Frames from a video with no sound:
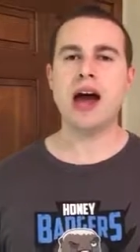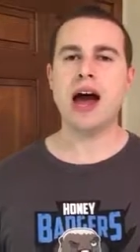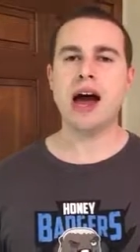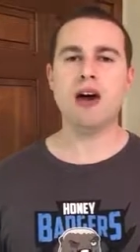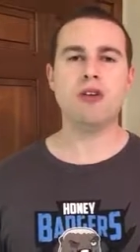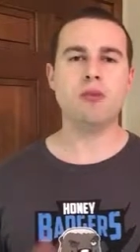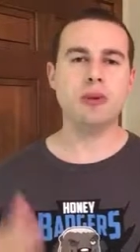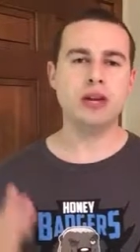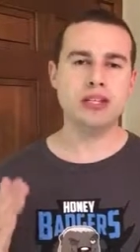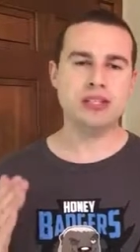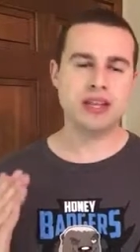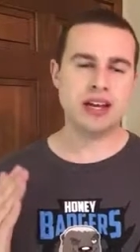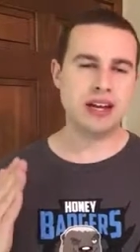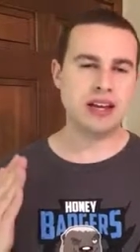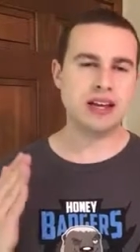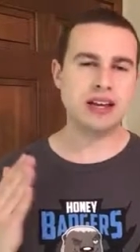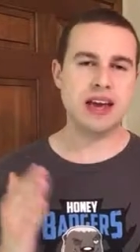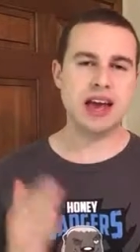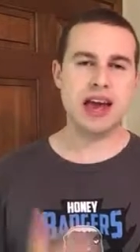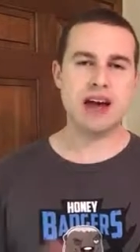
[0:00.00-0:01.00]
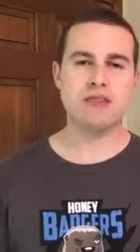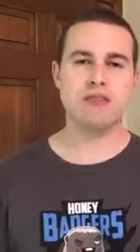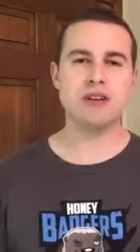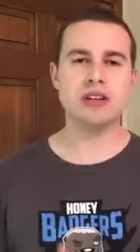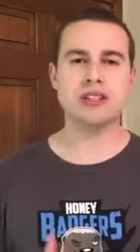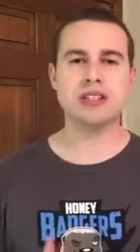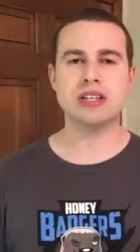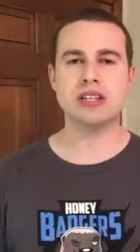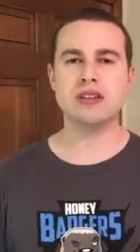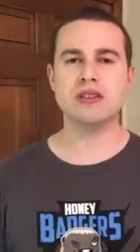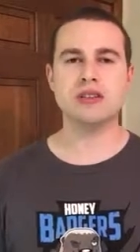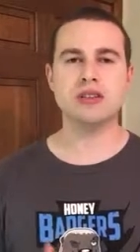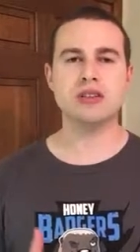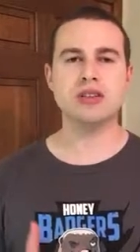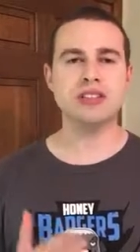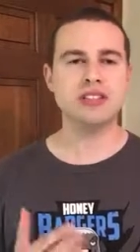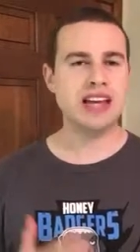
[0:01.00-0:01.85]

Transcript: I will be attending every single